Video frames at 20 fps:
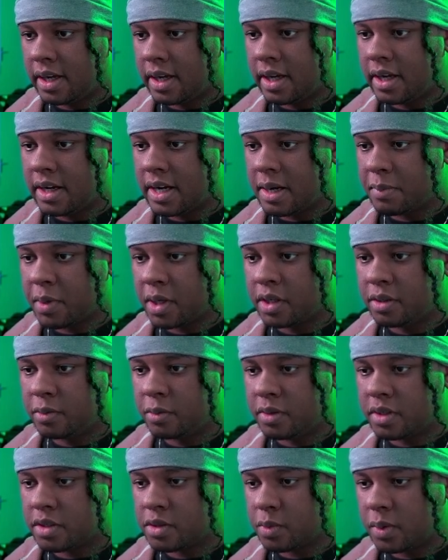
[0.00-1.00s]
and I'm going to
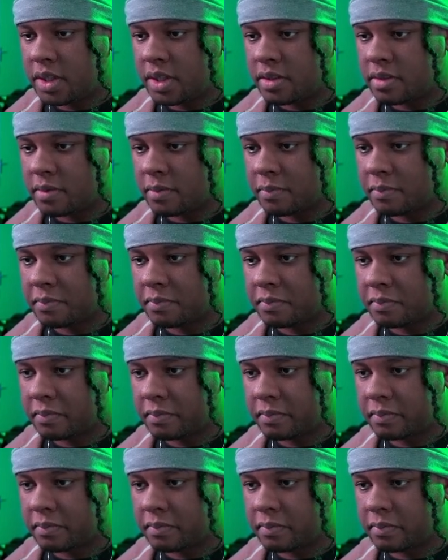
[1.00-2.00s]
do this with it.
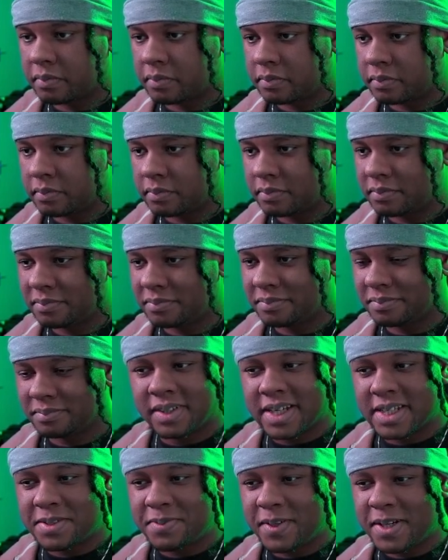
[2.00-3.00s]

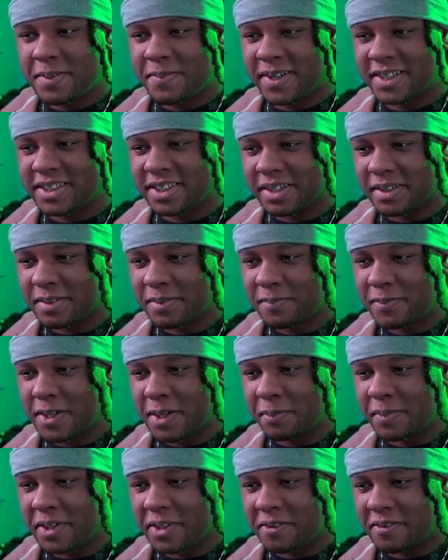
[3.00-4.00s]
That's pretty much it,
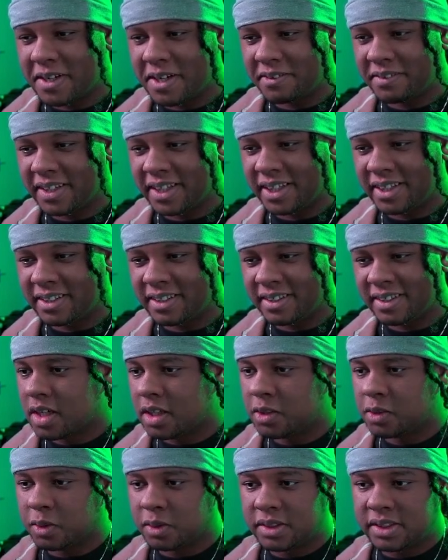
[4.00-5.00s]
probably around here.
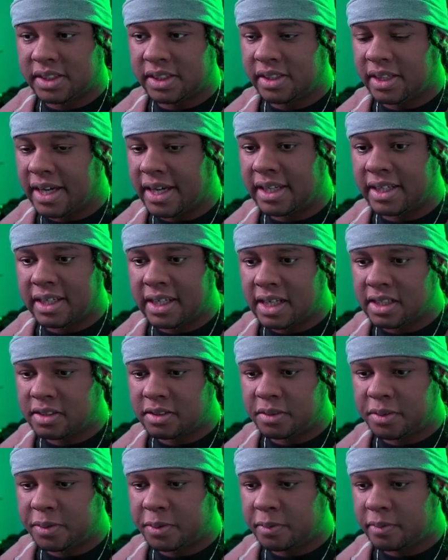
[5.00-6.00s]
Control Z, and
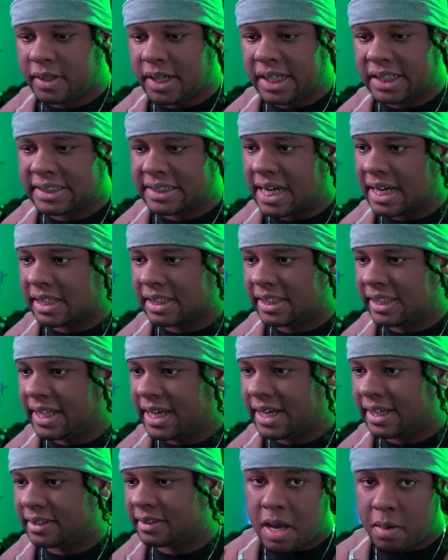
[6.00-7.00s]
let's do exactly
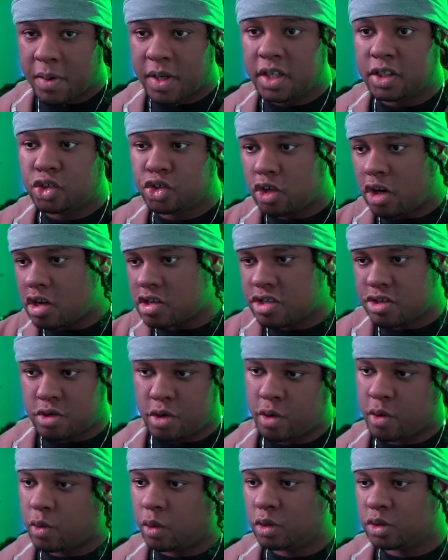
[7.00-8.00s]
that. I'm gonna draw a
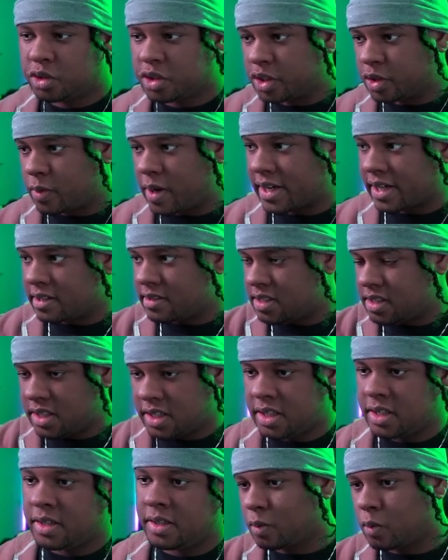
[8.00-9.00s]
circle just so I can
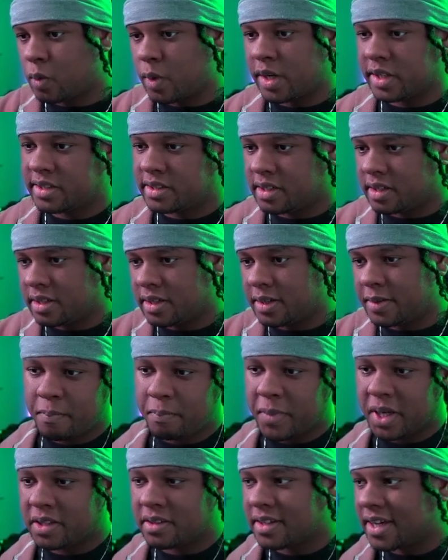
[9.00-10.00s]
see where to
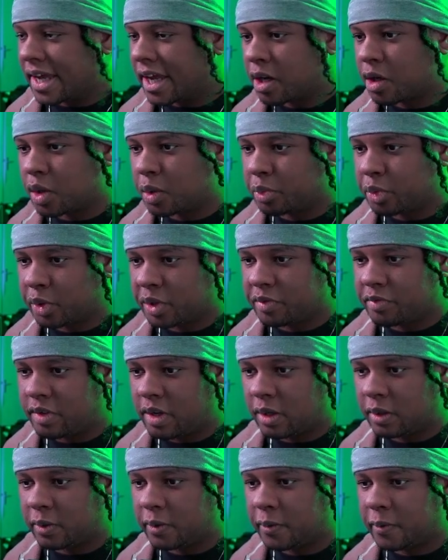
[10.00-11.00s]
make the anchor point
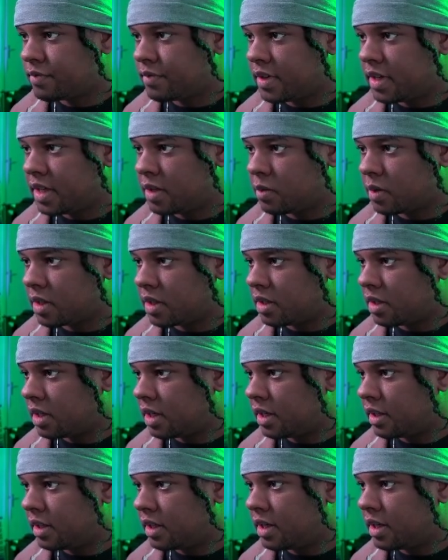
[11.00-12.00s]
follow. It's fine, we're gonna
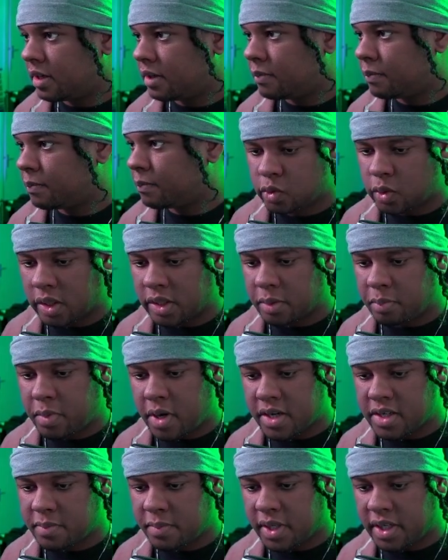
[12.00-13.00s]
align that. So at the
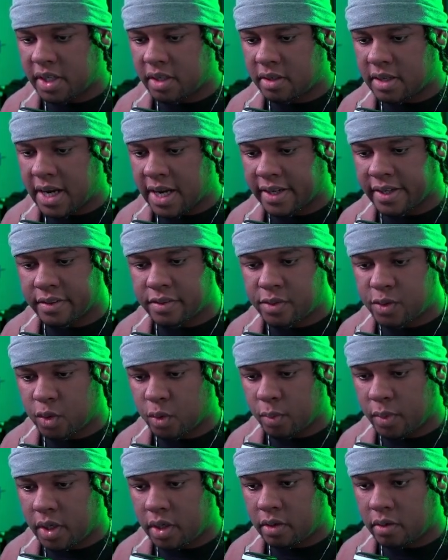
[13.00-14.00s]
bottom here, I can
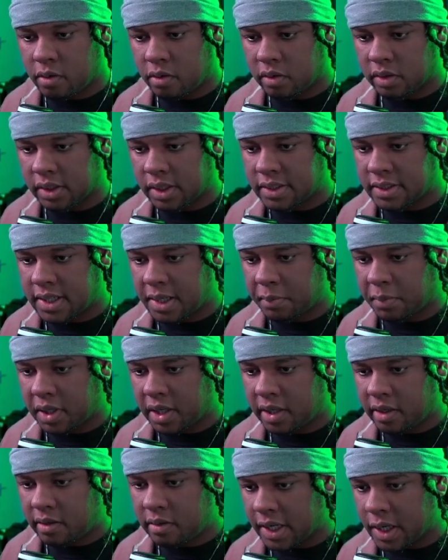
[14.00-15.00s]
zoom in on the
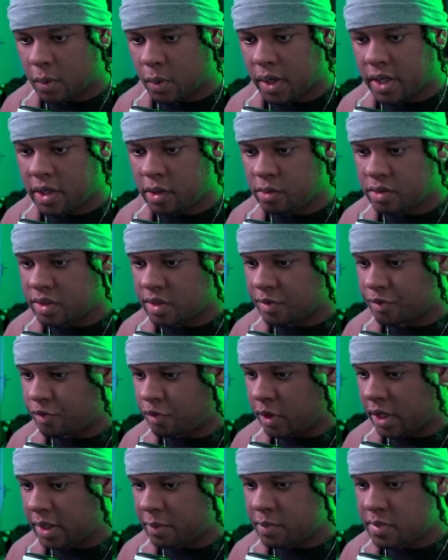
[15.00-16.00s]
timeline, and we're gonna use the
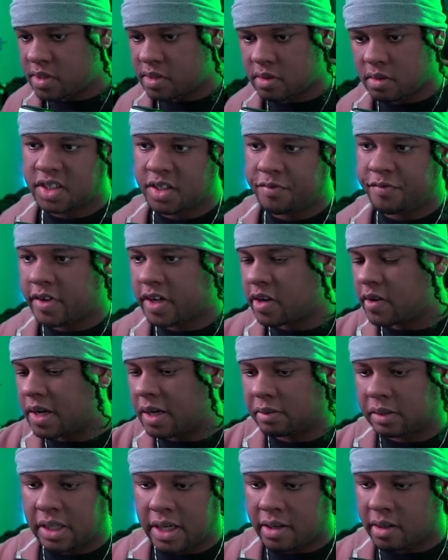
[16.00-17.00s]
frames to figure
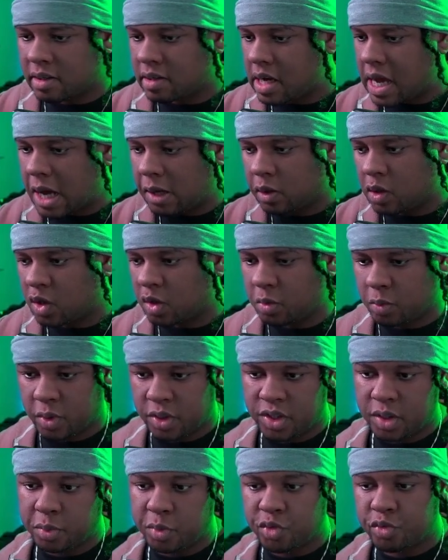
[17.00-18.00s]
out like how long we
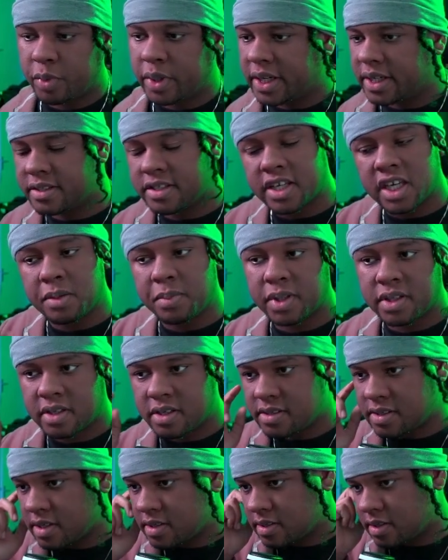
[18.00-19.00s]
want the movement and to keep it
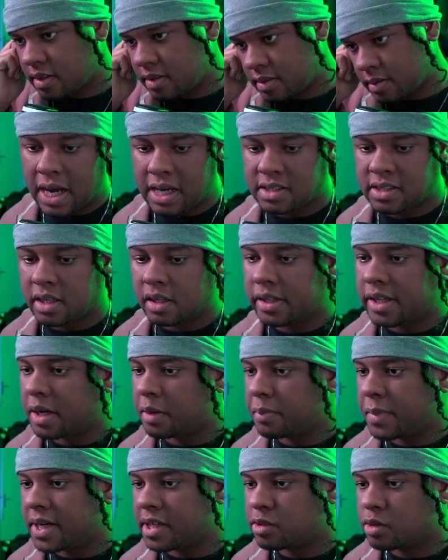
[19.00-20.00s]
consistent. I scaled
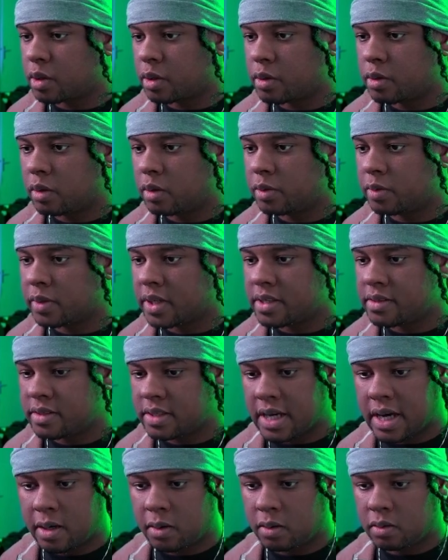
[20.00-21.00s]
down my circle, you can
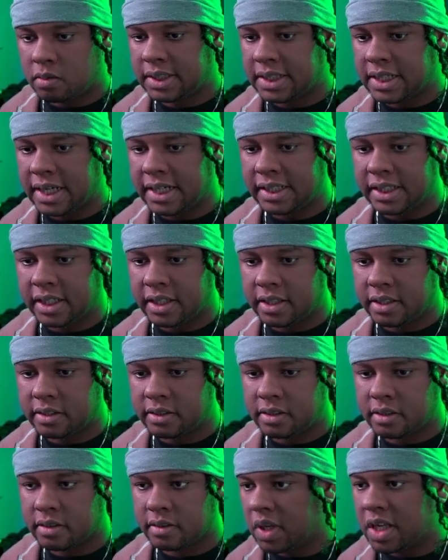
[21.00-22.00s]
see how tiny it
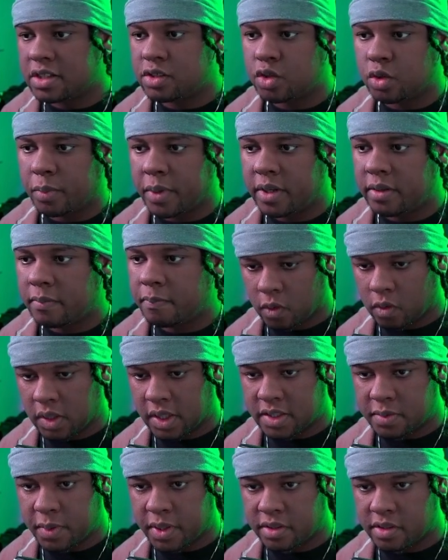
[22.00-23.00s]
is. Let's zoom in, or
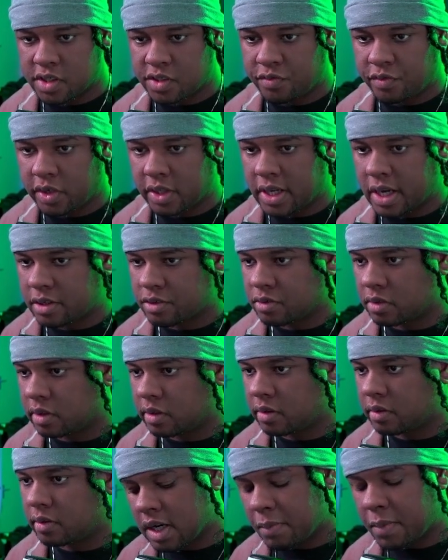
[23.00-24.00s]
let's make this fit actually.
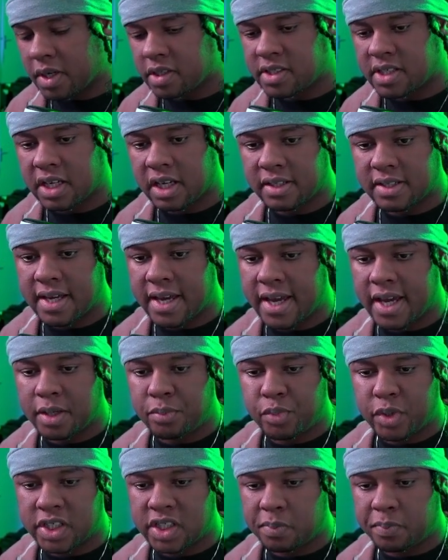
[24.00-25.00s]
I'm gonna select the
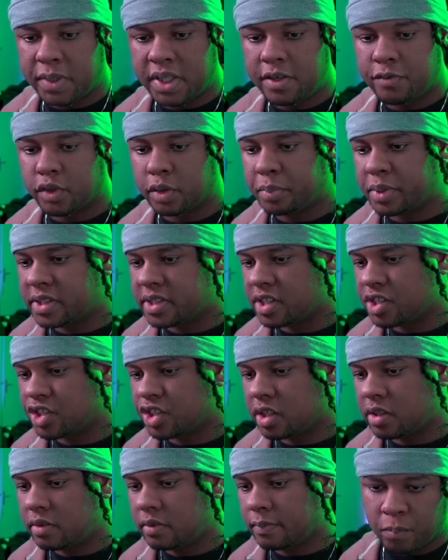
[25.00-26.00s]
head, press P for
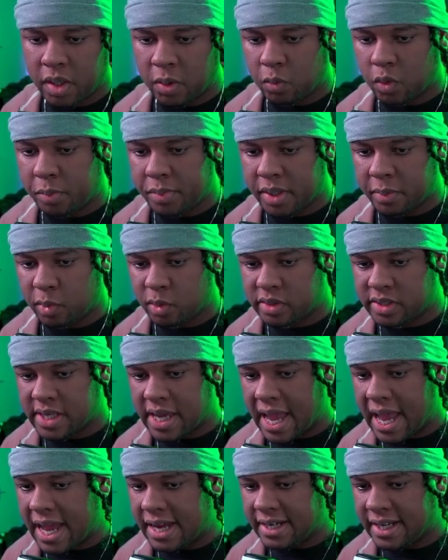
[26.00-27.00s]
position, and we'll be able
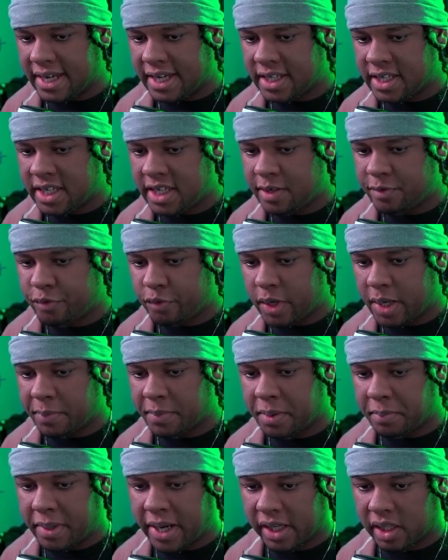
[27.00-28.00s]
to add a
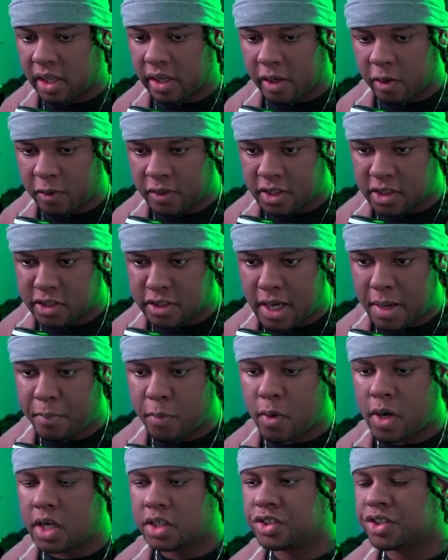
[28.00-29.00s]
keyframe by clicking on the
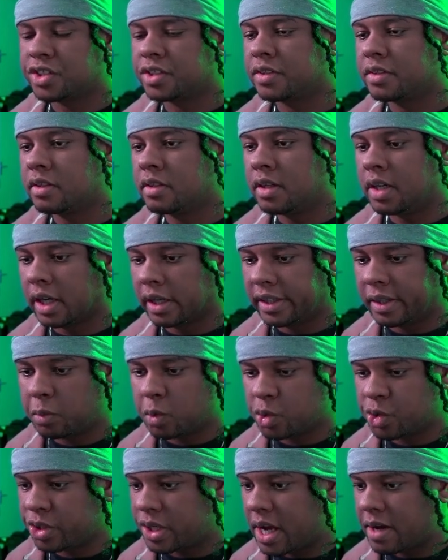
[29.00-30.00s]
stopwatch. And then
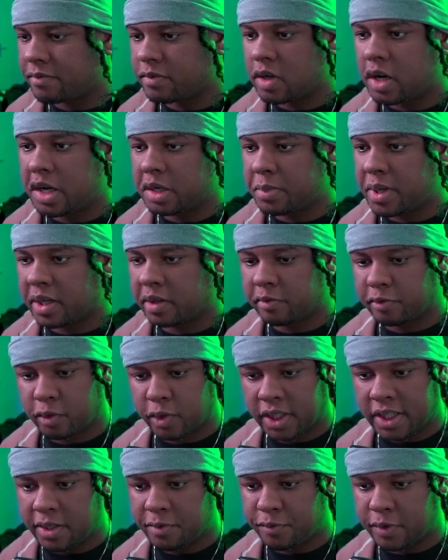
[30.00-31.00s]
we should have automatic
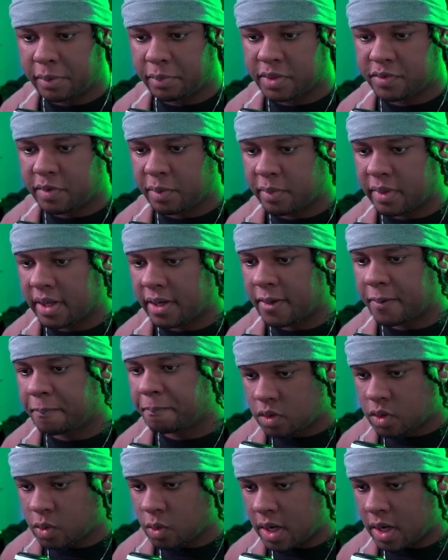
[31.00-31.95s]
keyframes from there. So